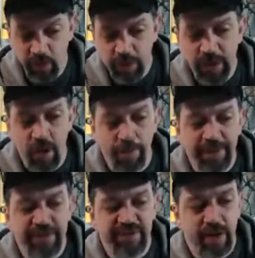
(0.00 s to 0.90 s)
we're going to
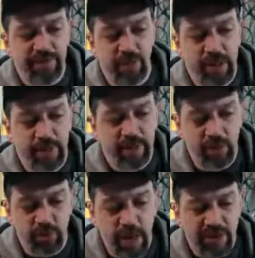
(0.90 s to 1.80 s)
open this up so anybody
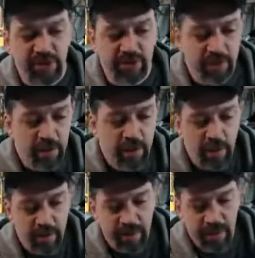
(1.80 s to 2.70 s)
who's watching
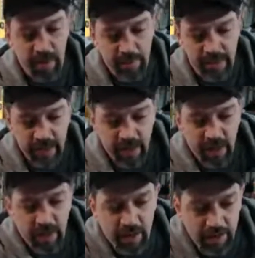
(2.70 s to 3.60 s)
can come in
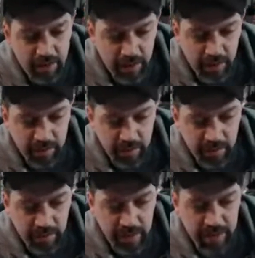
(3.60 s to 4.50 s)

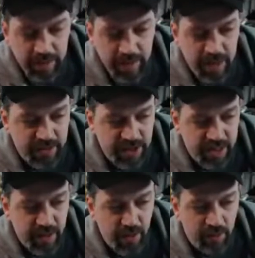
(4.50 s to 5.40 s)
and check
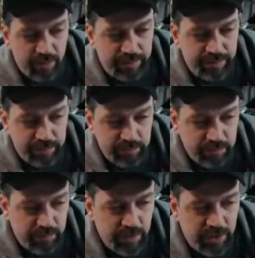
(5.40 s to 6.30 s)
out
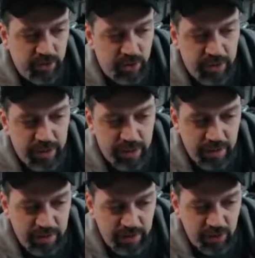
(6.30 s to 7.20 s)
and
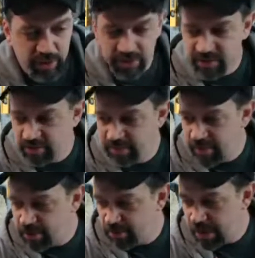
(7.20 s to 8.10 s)
join us
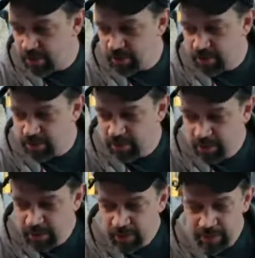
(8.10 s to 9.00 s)
and fart around and
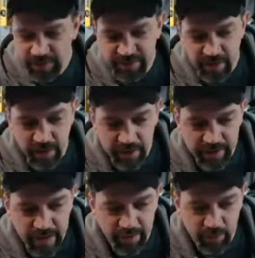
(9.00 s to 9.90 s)
listen to all
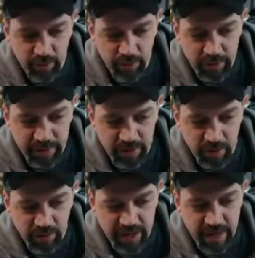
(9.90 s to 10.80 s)
the tomfoolery that
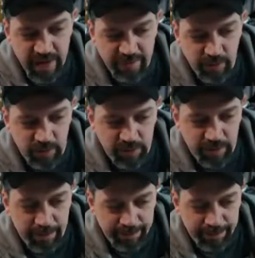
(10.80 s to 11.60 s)
goes on afterwards.